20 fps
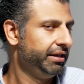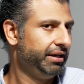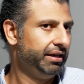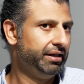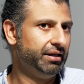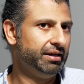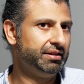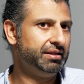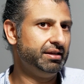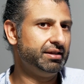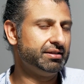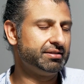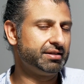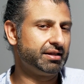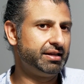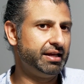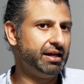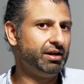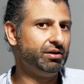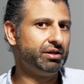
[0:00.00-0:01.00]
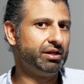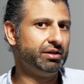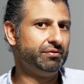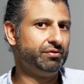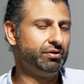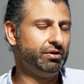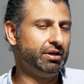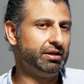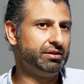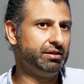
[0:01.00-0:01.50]
And I think as a
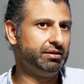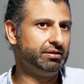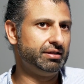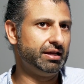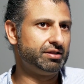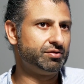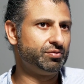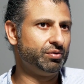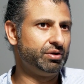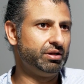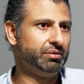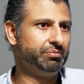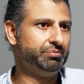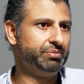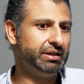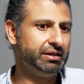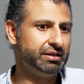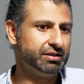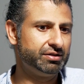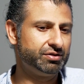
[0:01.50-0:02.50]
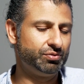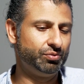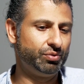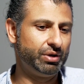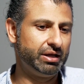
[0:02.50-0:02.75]
caregiver, I think that's one of the biggest